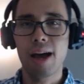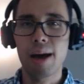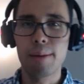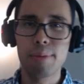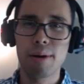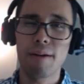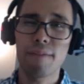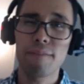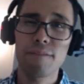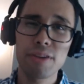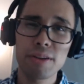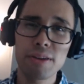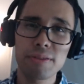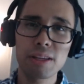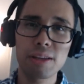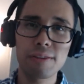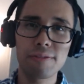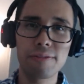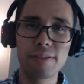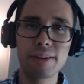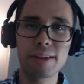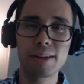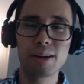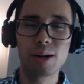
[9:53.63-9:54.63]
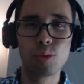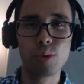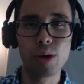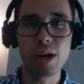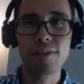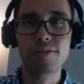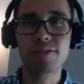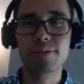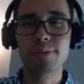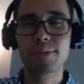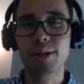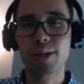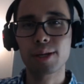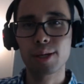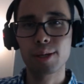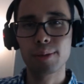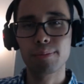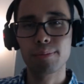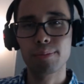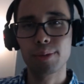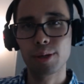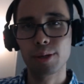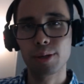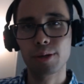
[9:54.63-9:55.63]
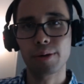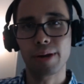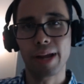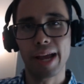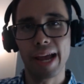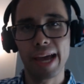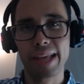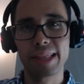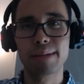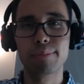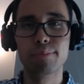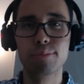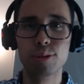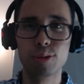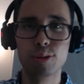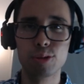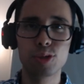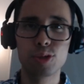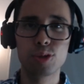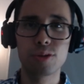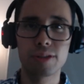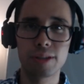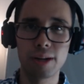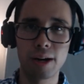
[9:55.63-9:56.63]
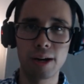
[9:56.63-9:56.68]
about fifty feet away from the computer and the Bluetooth